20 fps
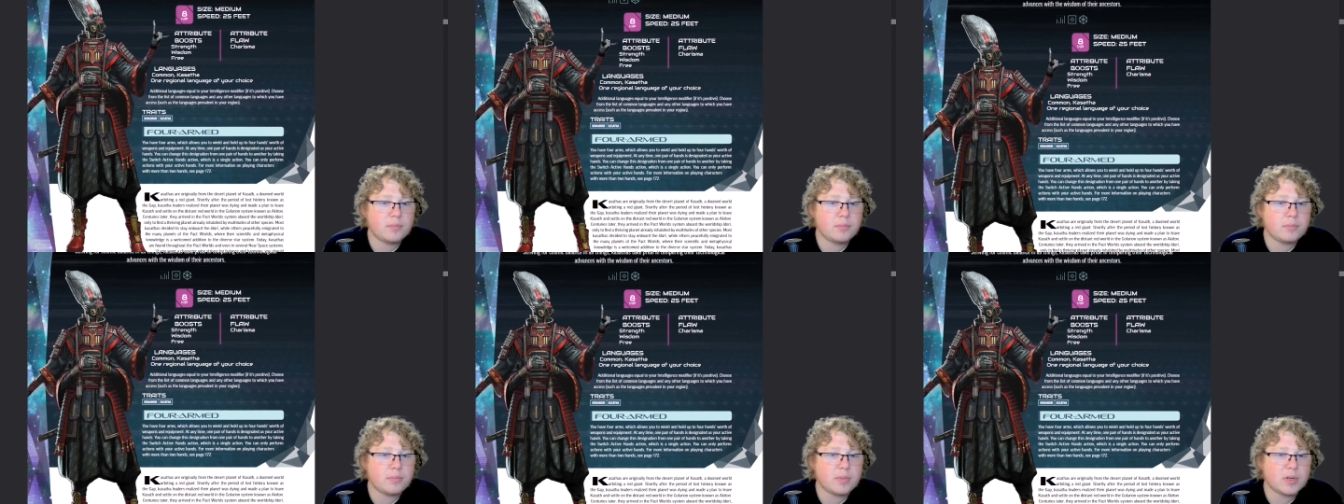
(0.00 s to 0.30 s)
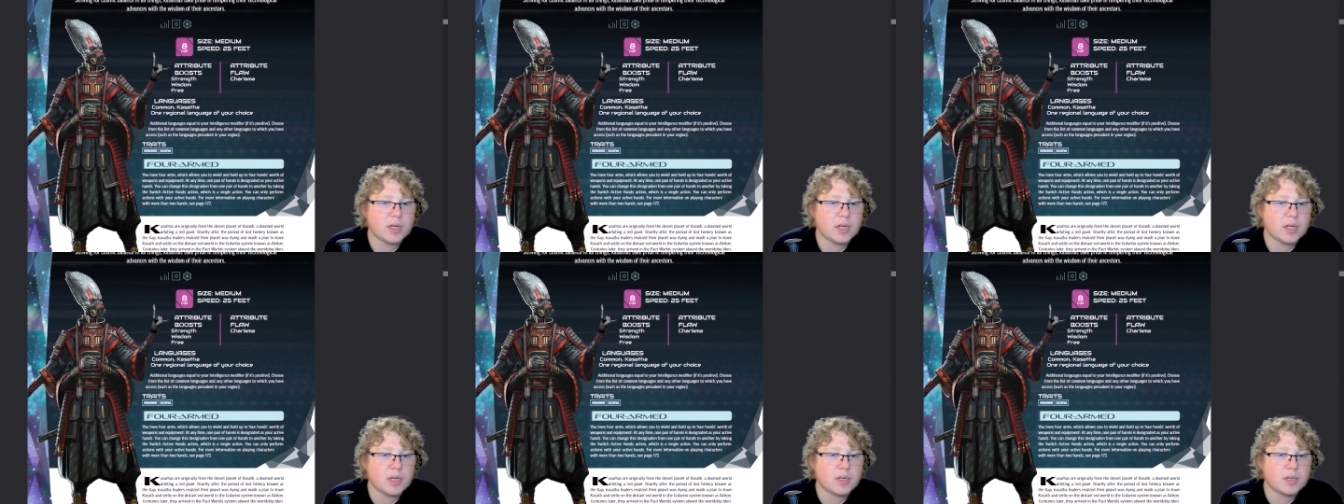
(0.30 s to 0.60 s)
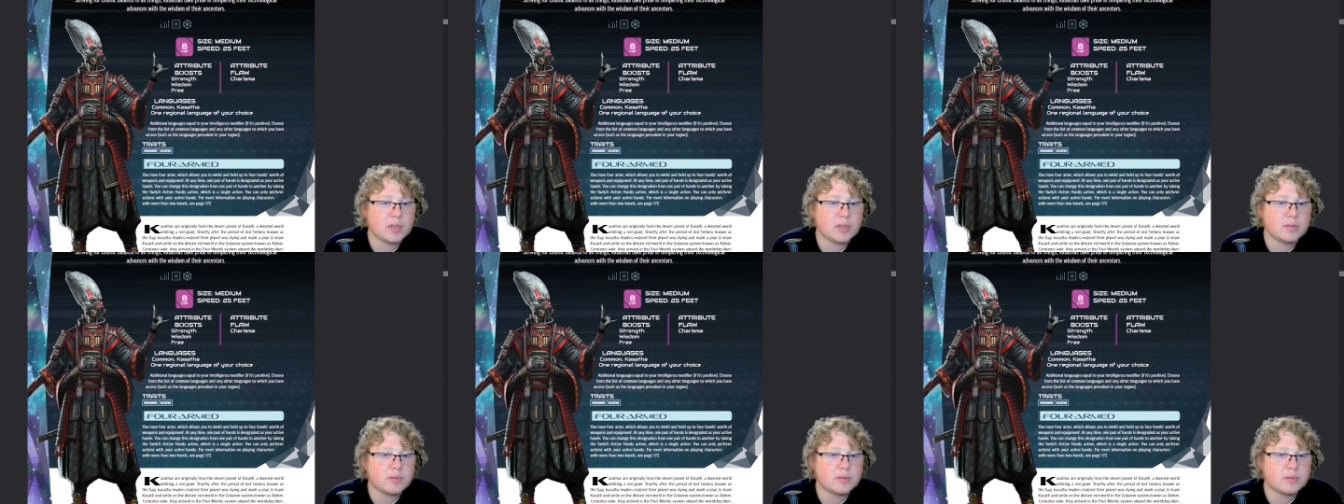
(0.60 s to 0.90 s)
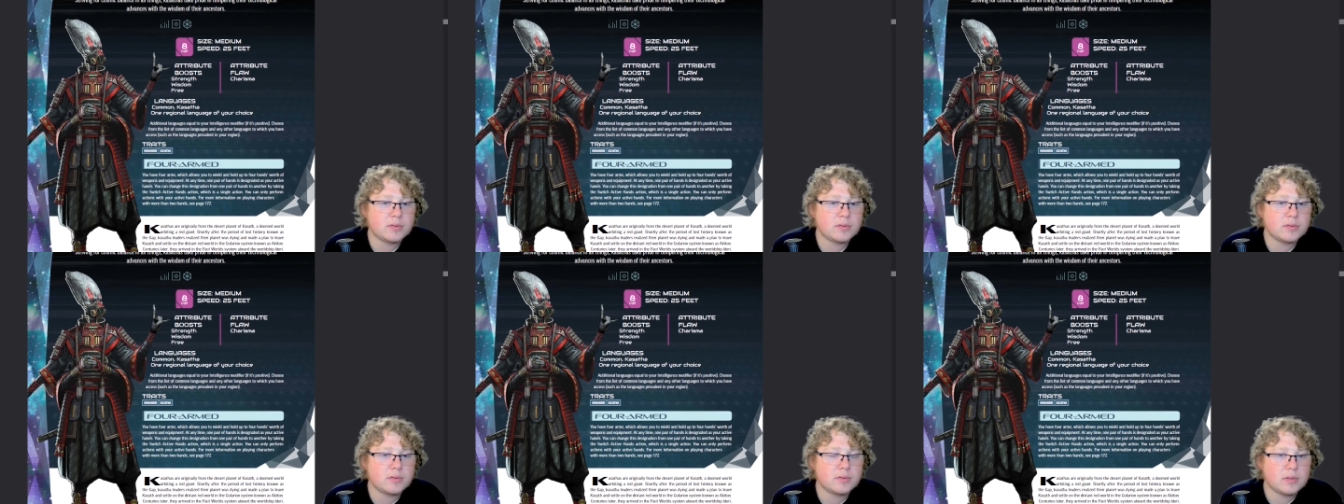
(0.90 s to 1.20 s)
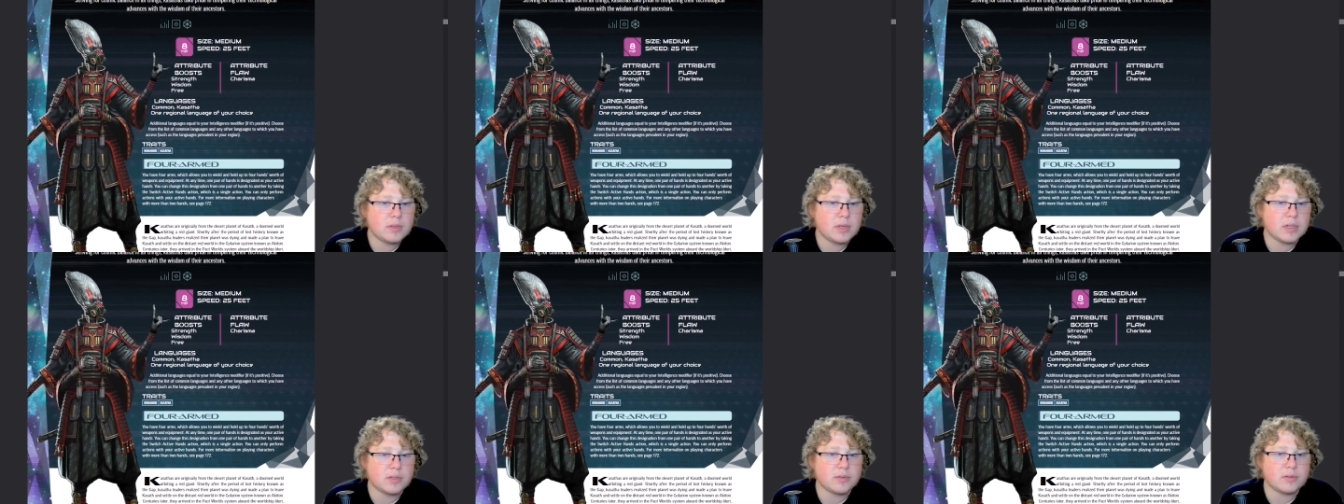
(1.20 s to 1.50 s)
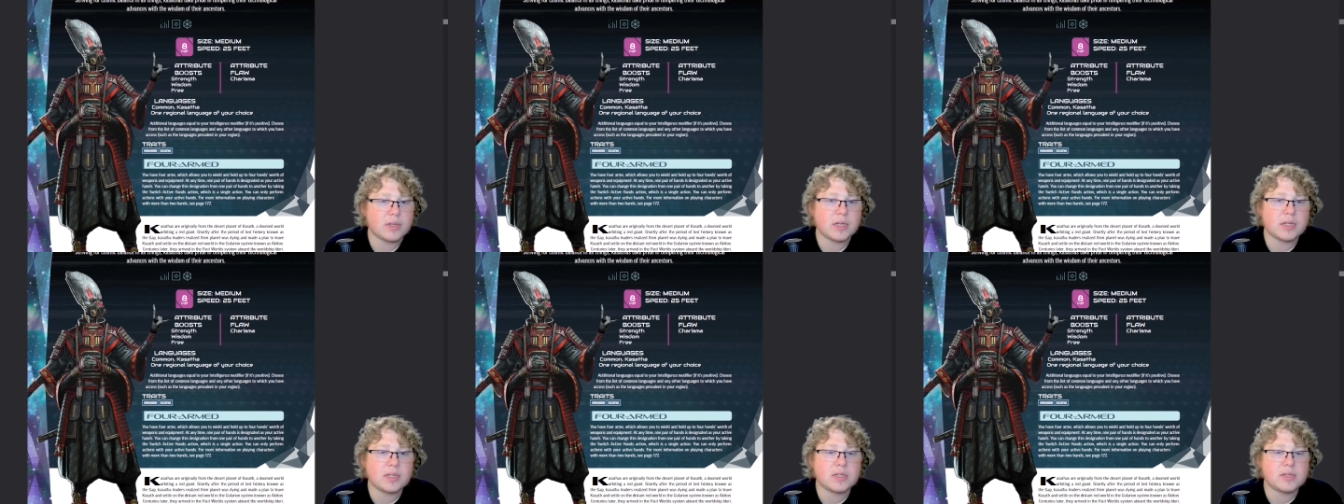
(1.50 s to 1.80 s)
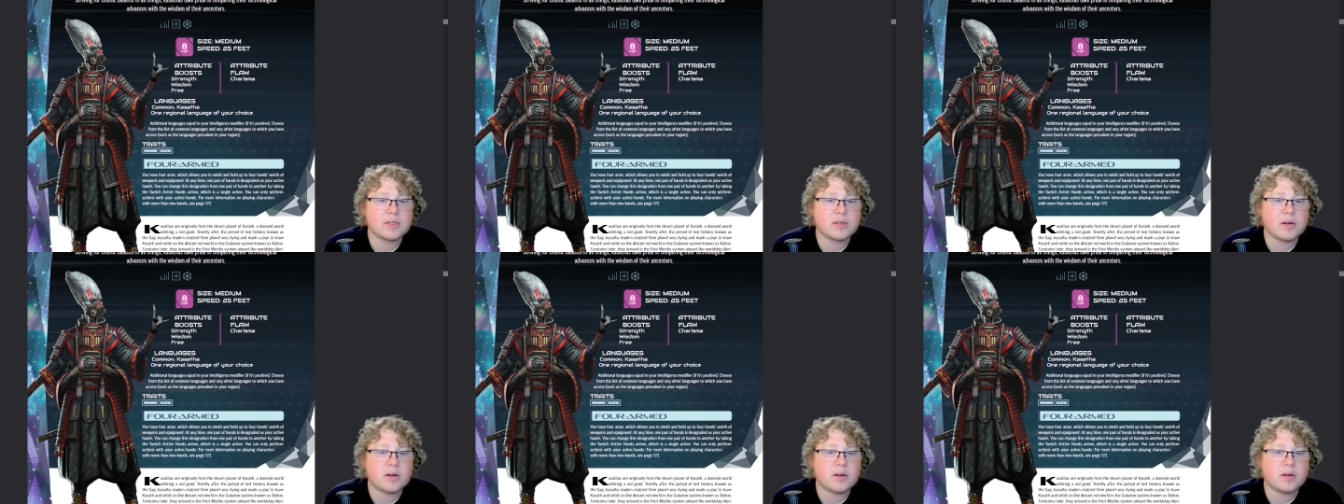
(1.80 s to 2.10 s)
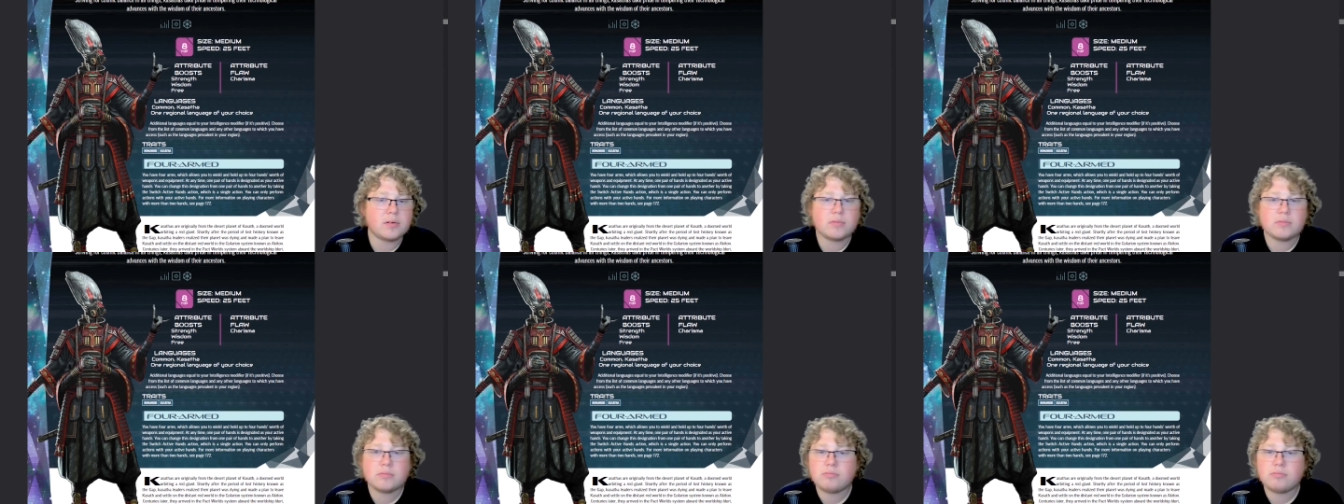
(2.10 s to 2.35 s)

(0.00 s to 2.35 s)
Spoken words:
but I do like this art.